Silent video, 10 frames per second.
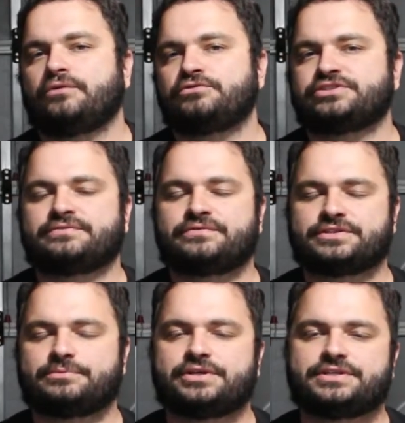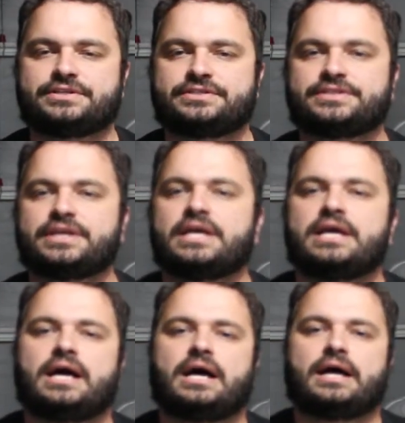for some reasons
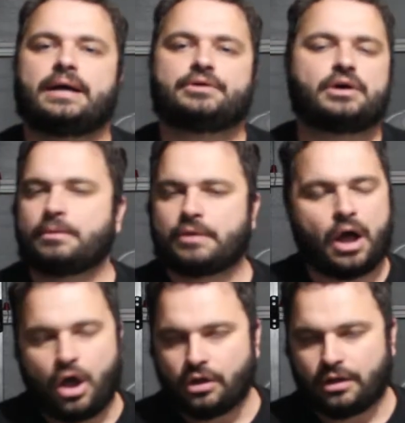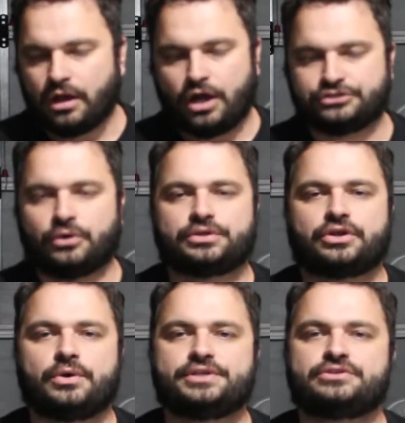I don't want to
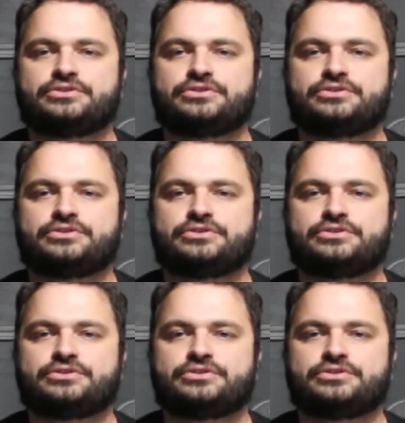go into.